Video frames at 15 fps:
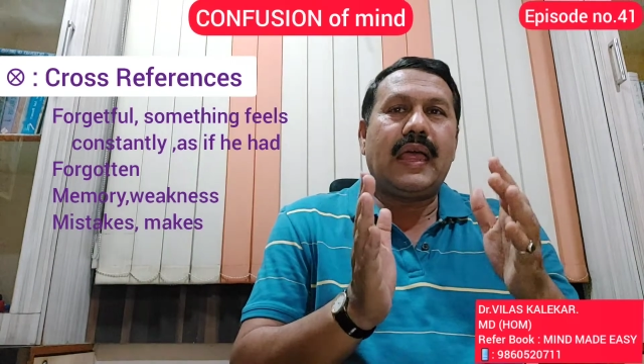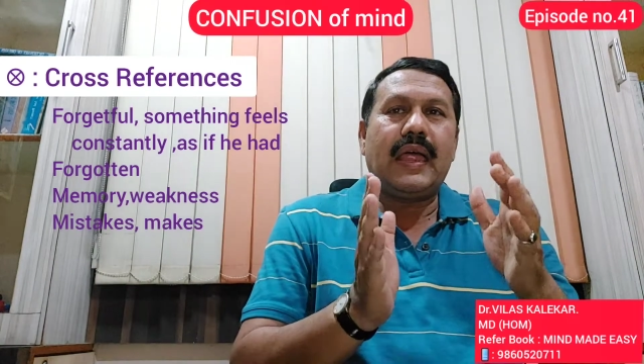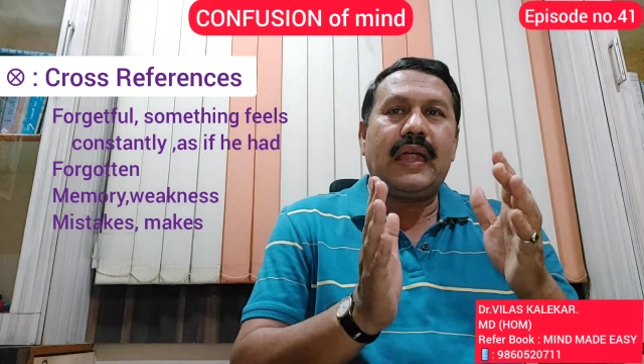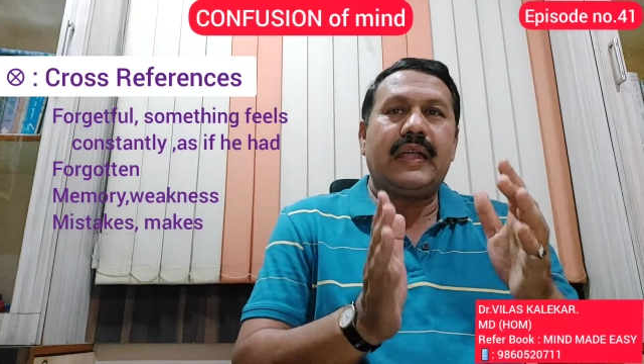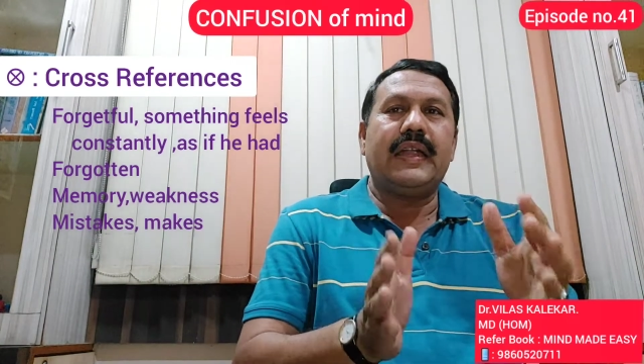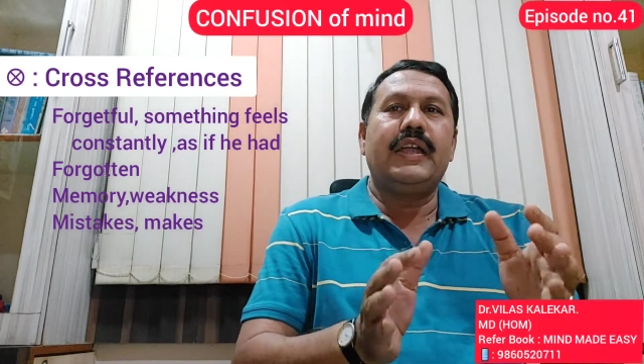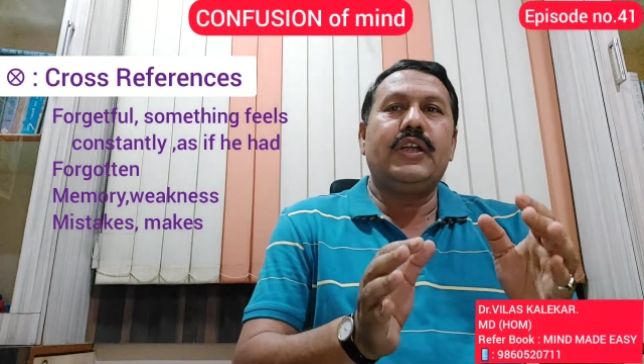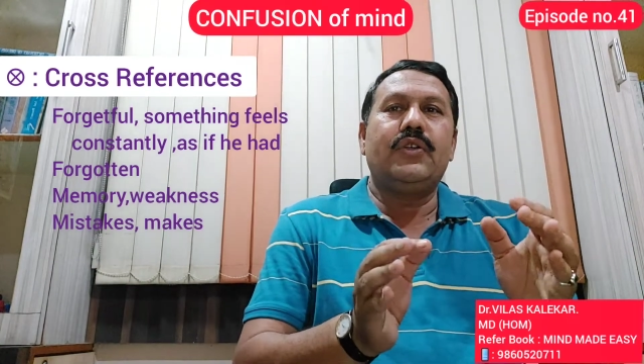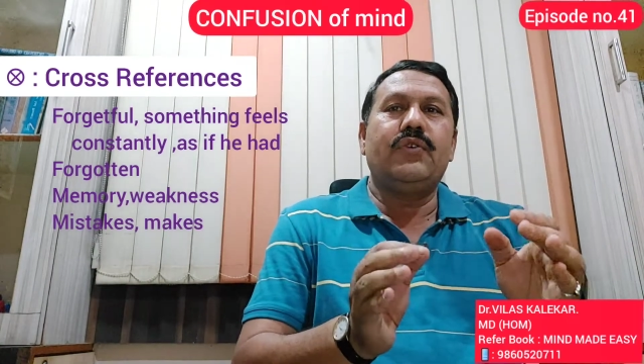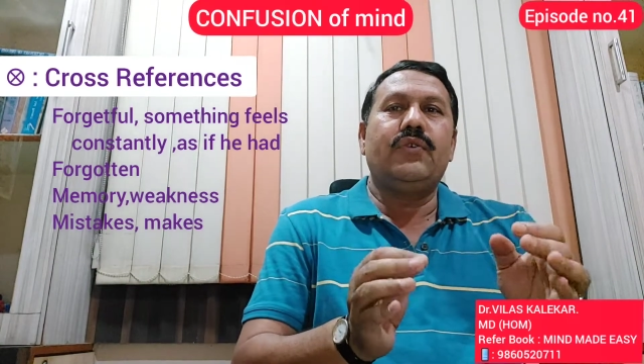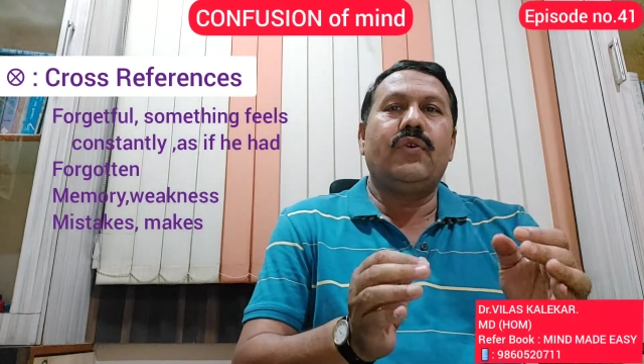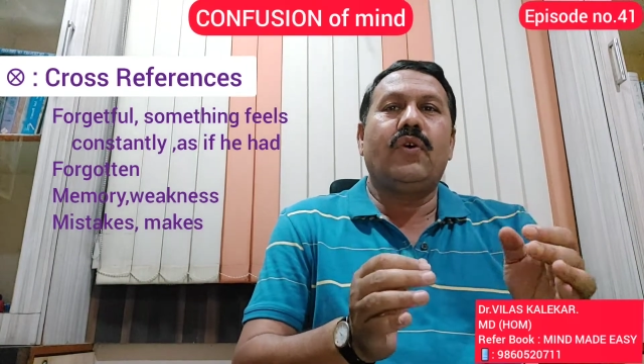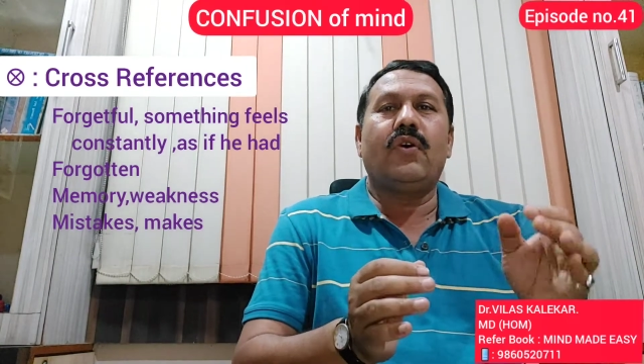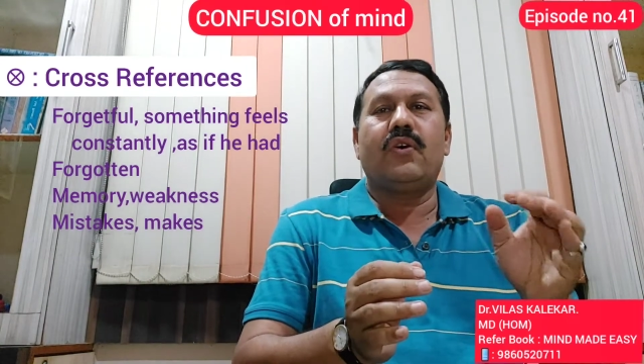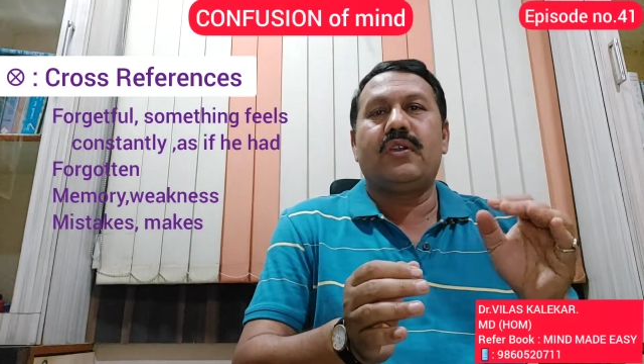
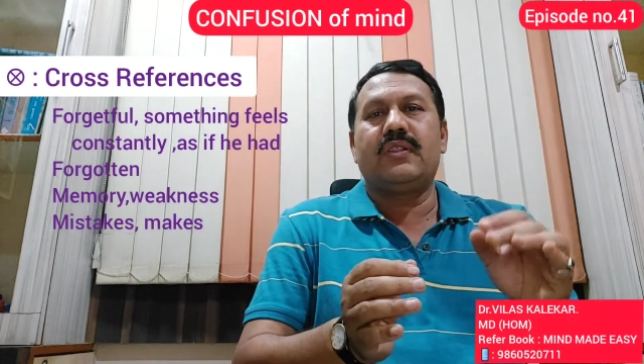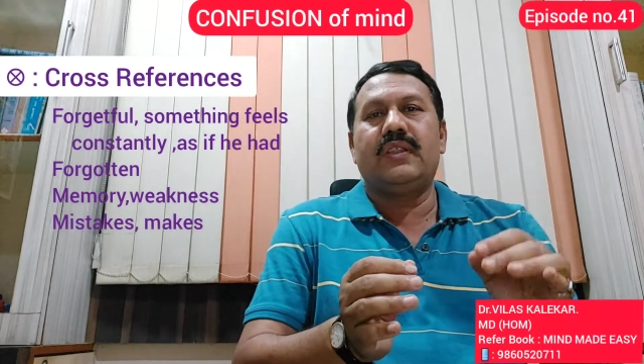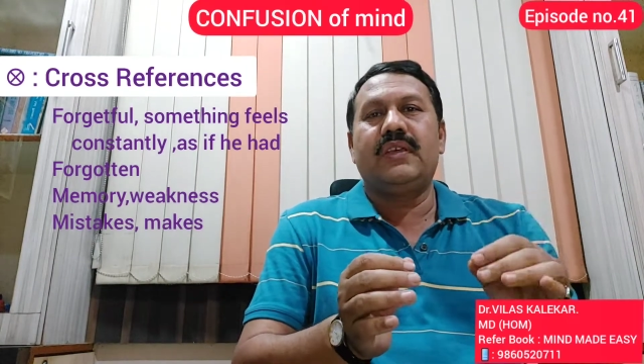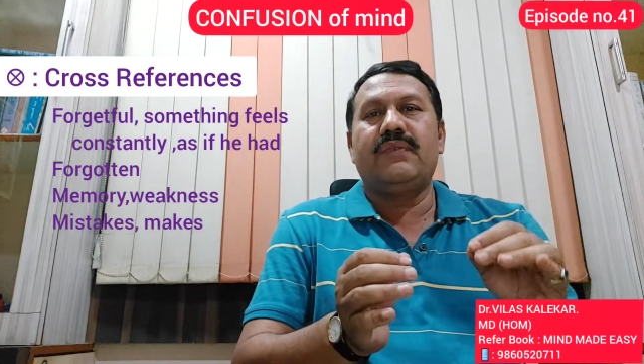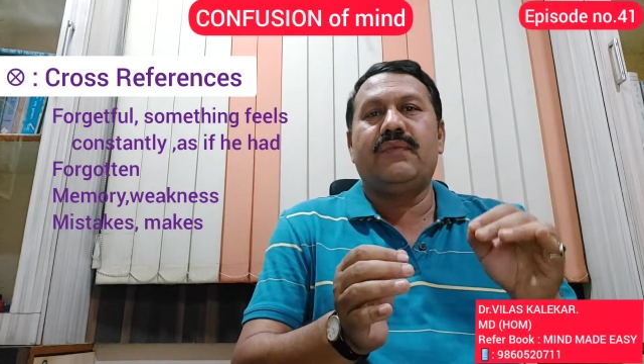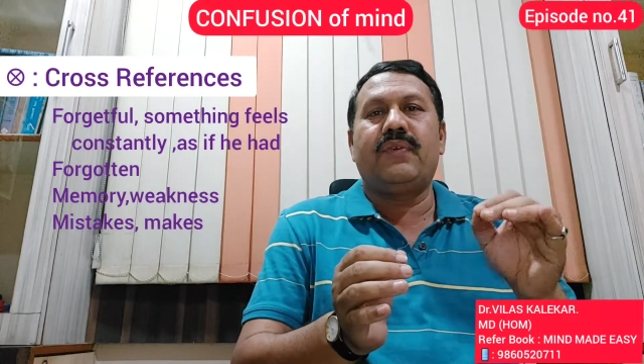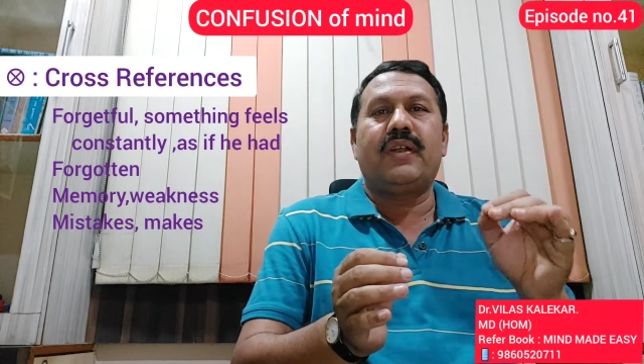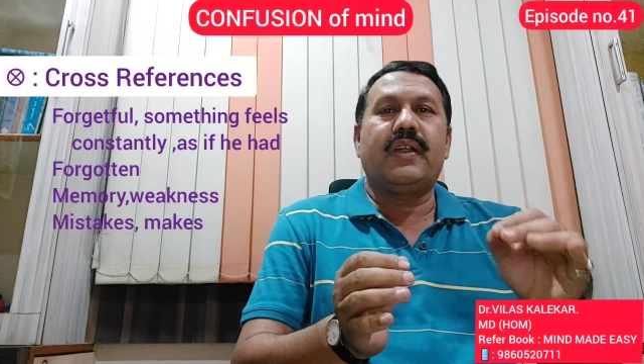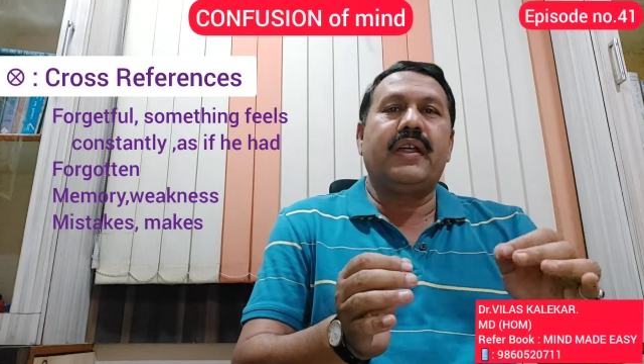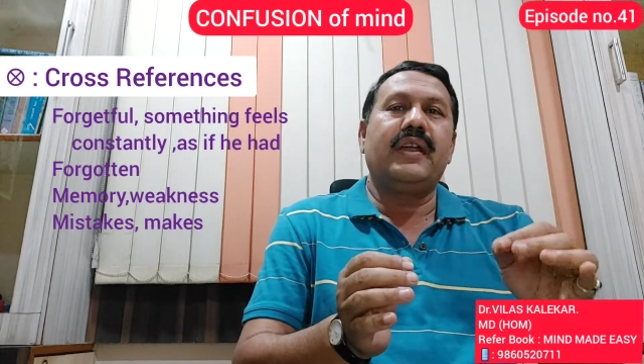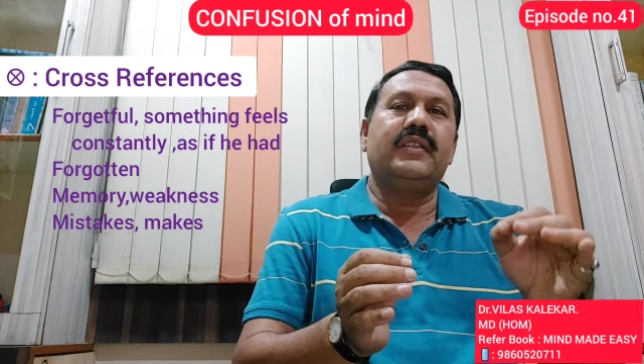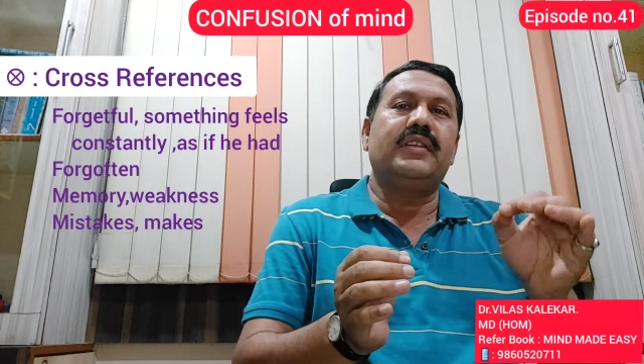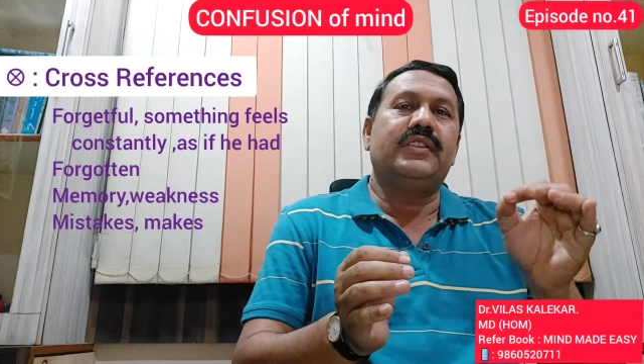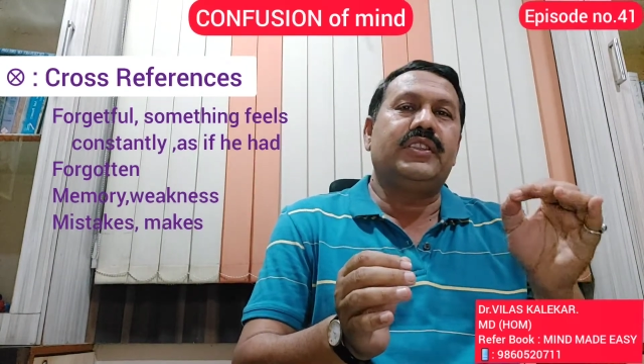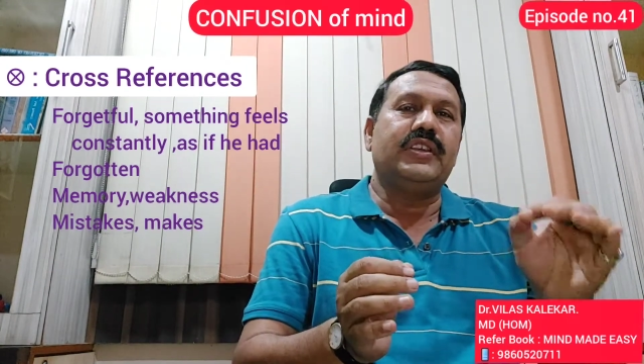attentive or they
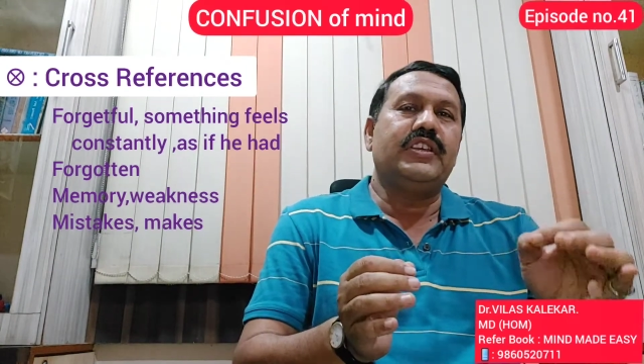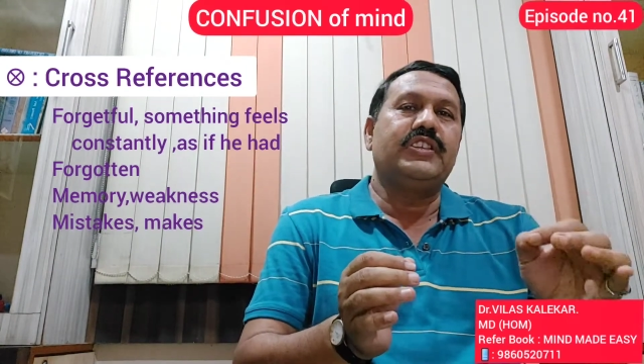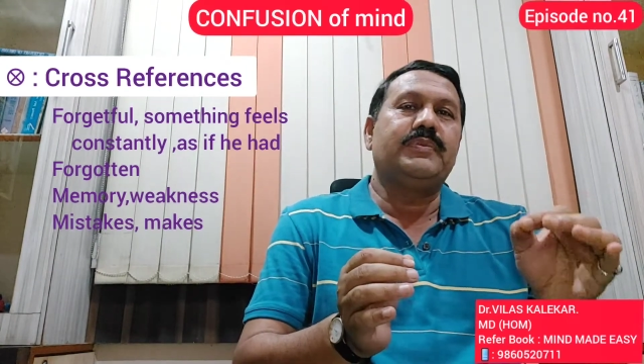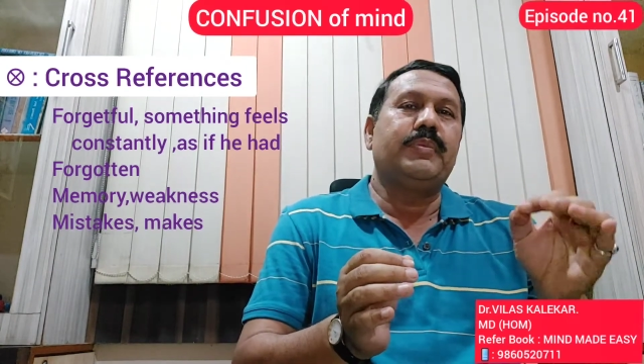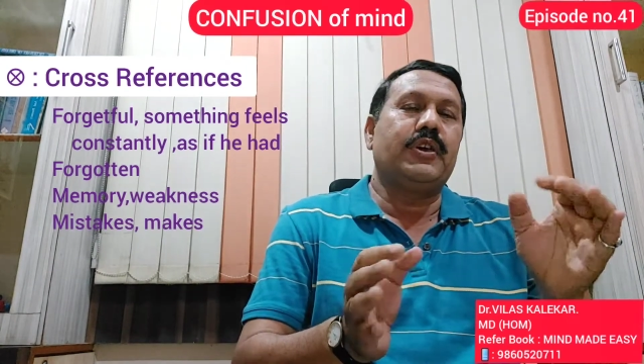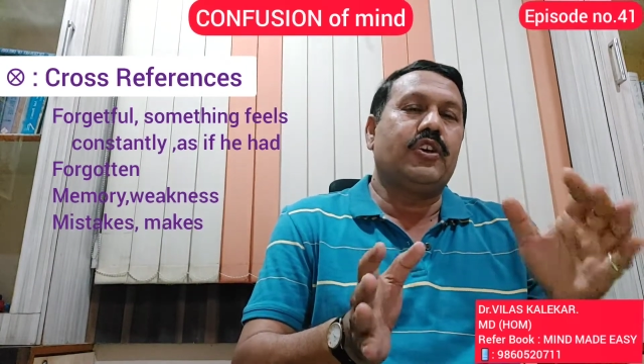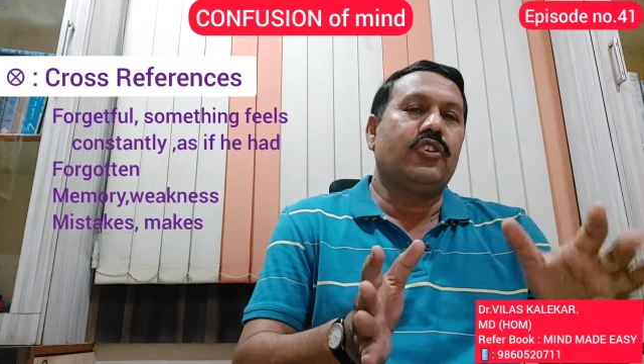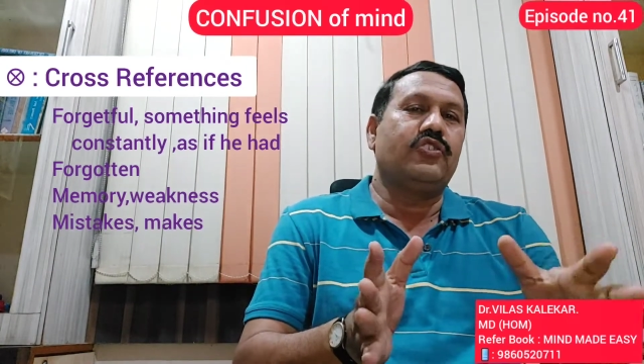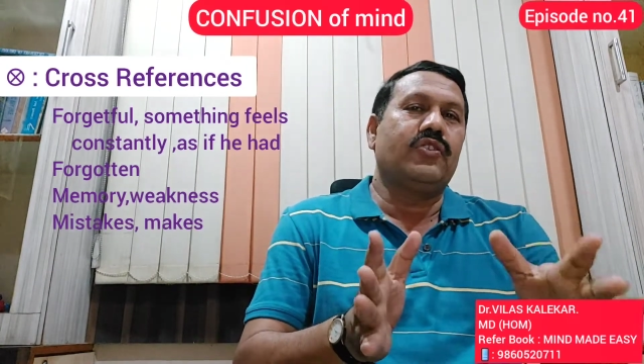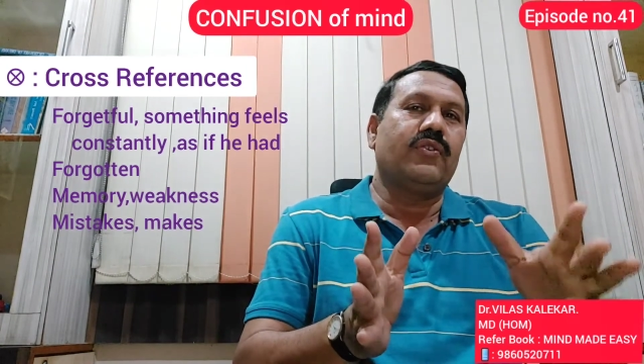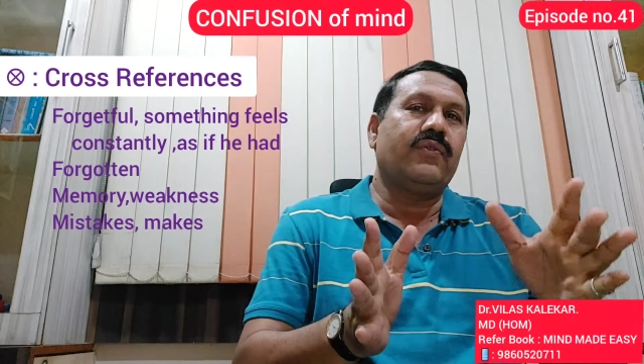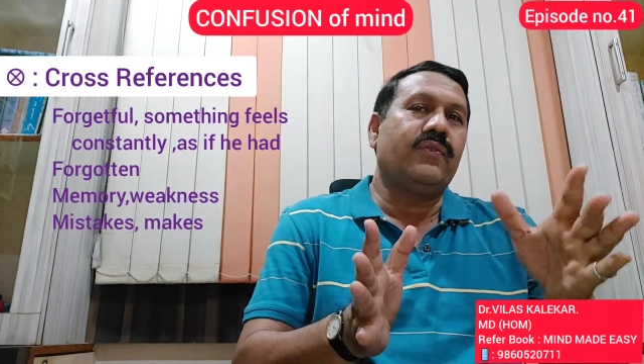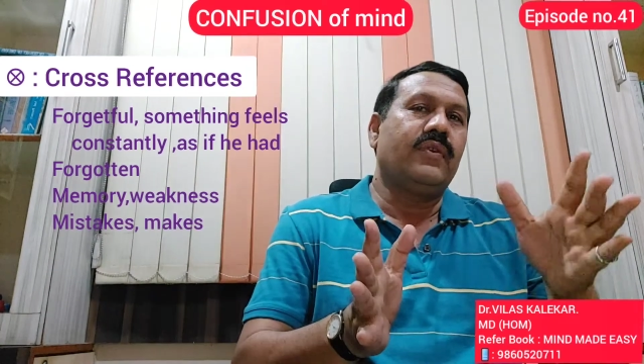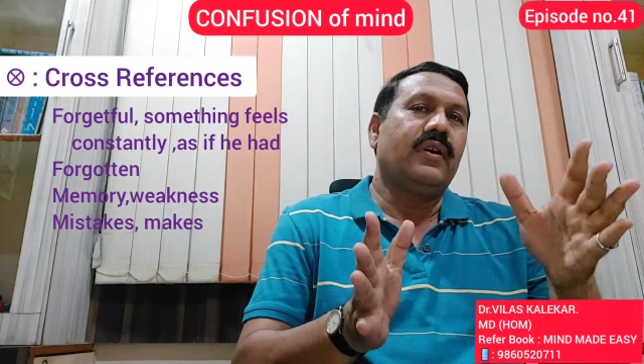forget the things because of